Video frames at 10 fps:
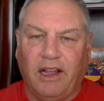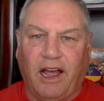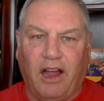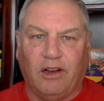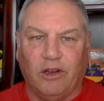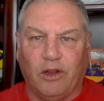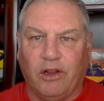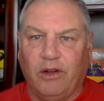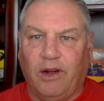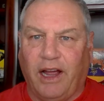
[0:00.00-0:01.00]

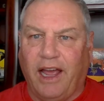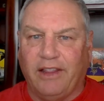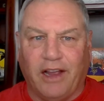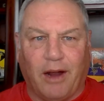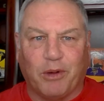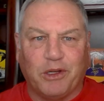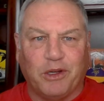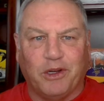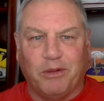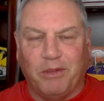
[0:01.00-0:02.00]
Honolulu. I had the
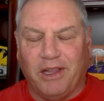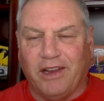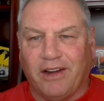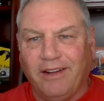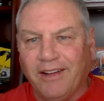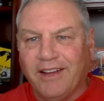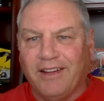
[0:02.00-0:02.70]
opportunity to be there.